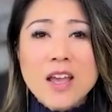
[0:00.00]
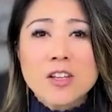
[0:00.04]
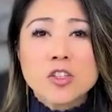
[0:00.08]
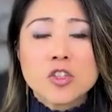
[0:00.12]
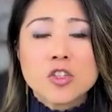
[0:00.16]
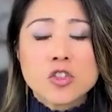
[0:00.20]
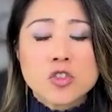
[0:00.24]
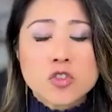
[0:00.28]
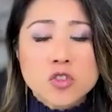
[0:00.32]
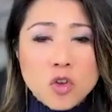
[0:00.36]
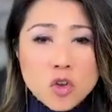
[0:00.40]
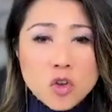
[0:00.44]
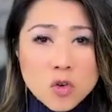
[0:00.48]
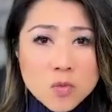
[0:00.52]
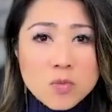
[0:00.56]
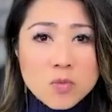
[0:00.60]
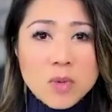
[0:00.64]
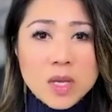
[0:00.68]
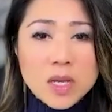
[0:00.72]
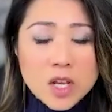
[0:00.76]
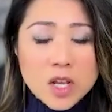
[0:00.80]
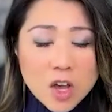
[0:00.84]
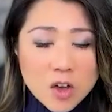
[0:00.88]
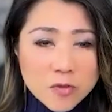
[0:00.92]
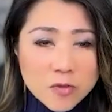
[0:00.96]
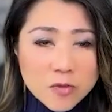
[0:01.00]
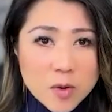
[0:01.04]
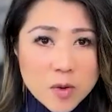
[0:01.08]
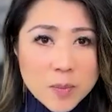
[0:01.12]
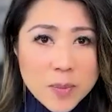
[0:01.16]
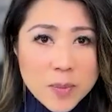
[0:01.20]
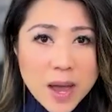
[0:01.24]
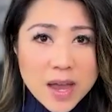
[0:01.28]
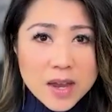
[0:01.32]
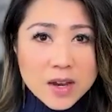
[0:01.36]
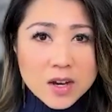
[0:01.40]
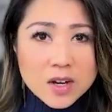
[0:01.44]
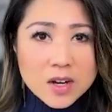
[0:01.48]
so many of our
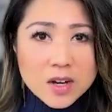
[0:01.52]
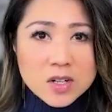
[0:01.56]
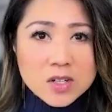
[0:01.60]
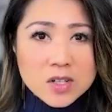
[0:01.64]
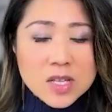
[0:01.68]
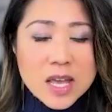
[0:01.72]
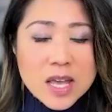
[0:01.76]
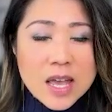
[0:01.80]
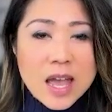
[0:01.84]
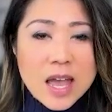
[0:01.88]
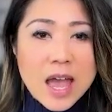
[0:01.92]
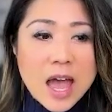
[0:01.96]
buyers